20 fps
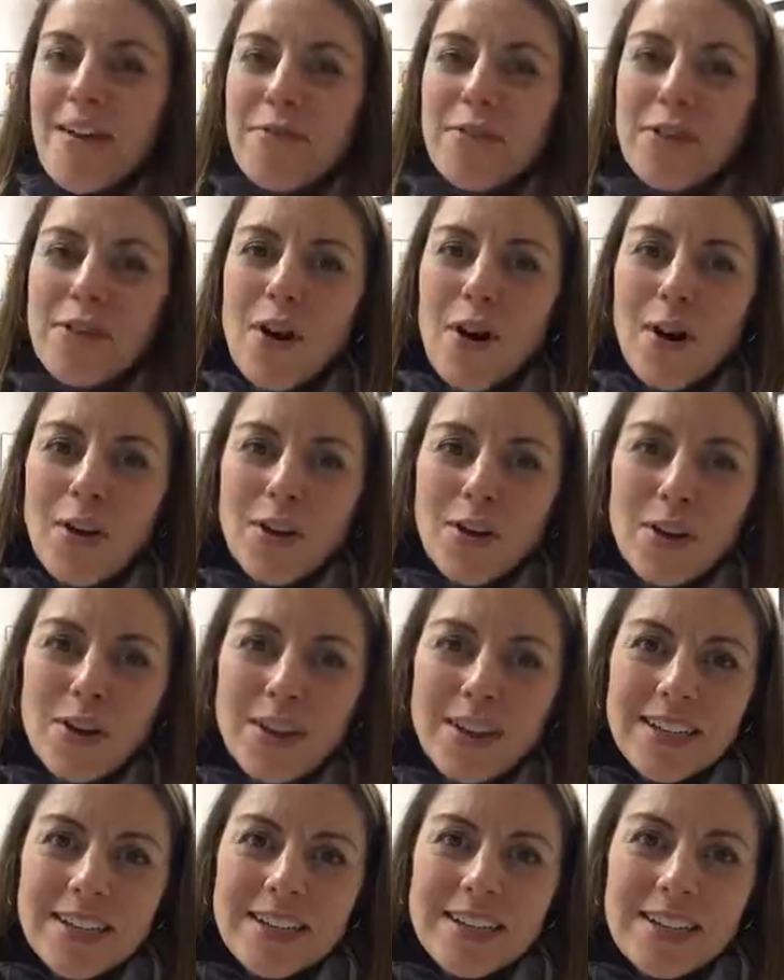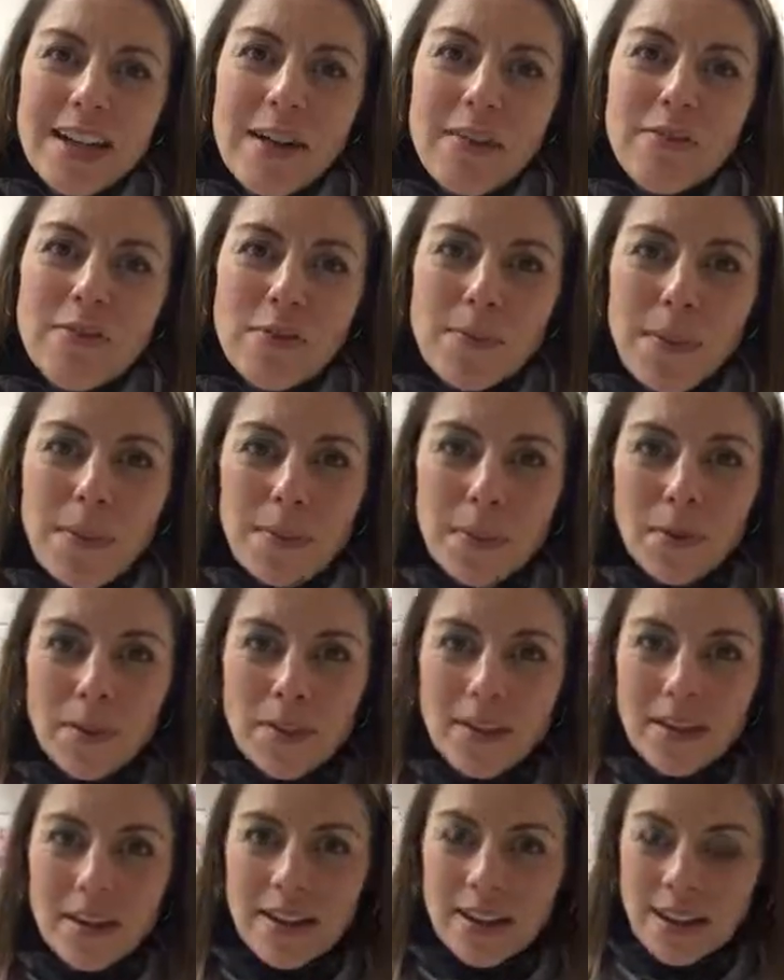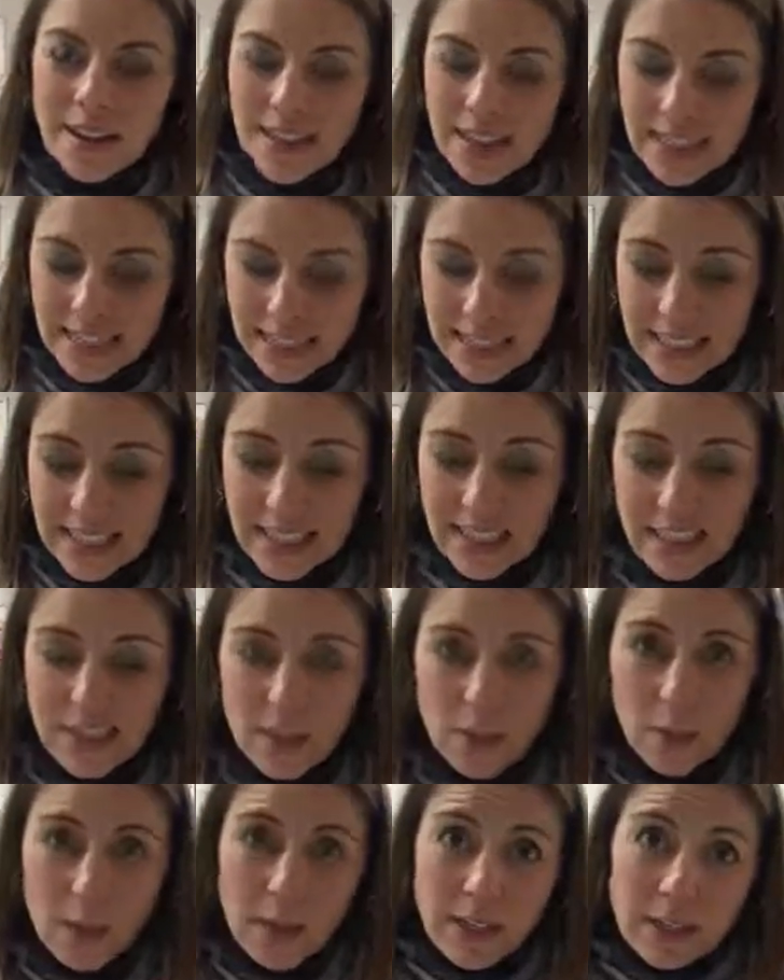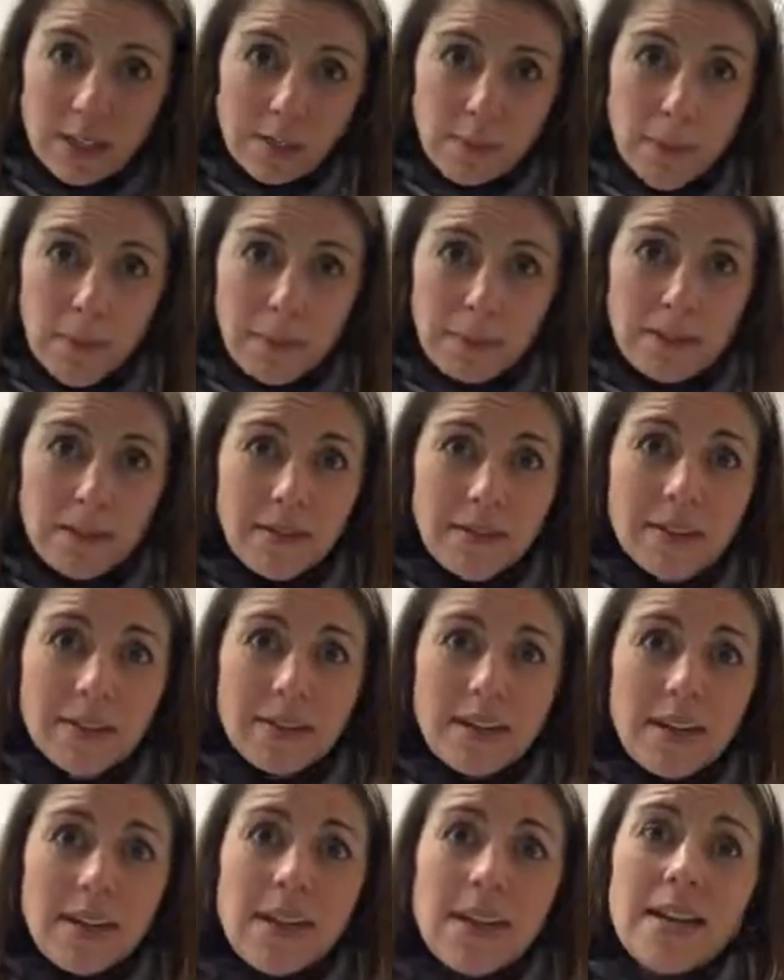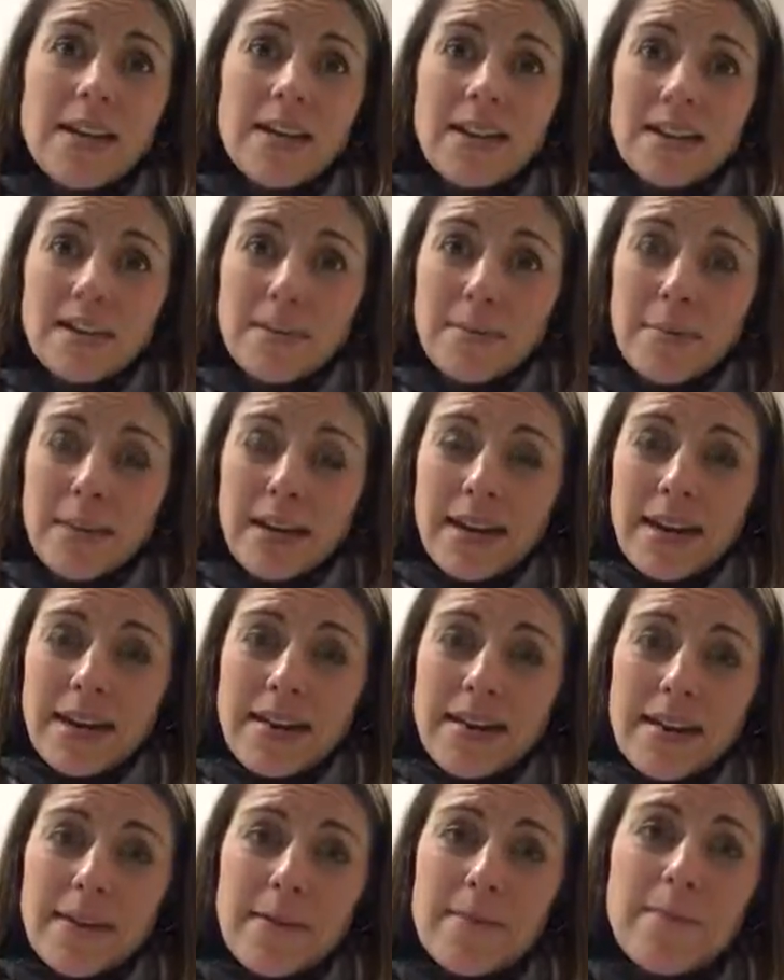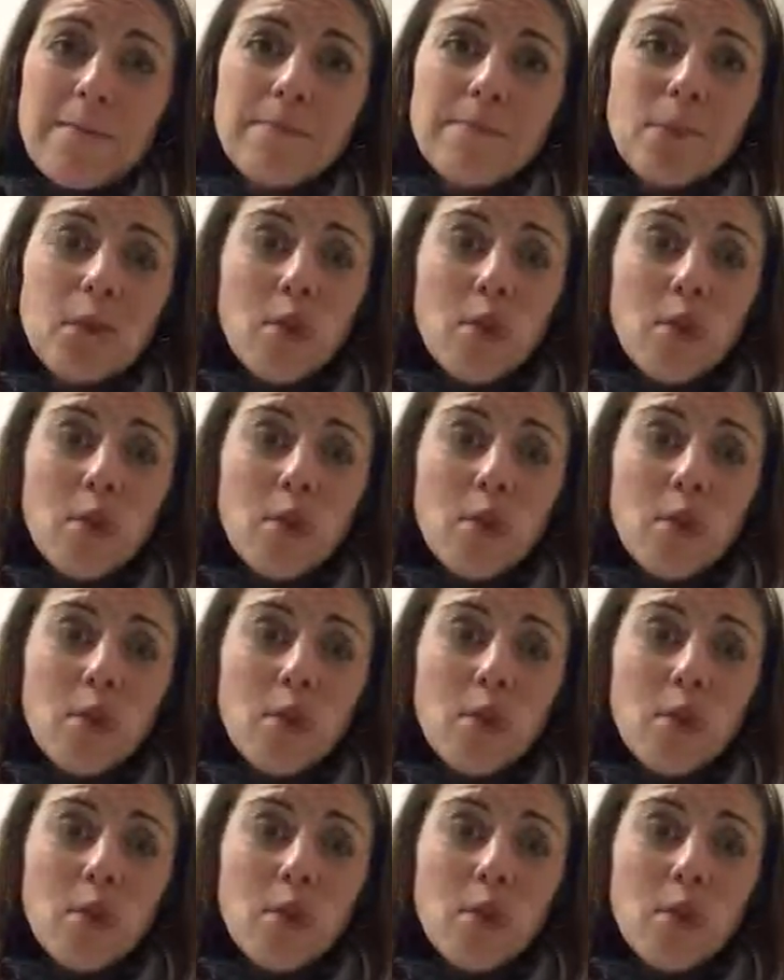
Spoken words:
For the article itself, remember the key details are what's the purpose of the study? That's the main idea.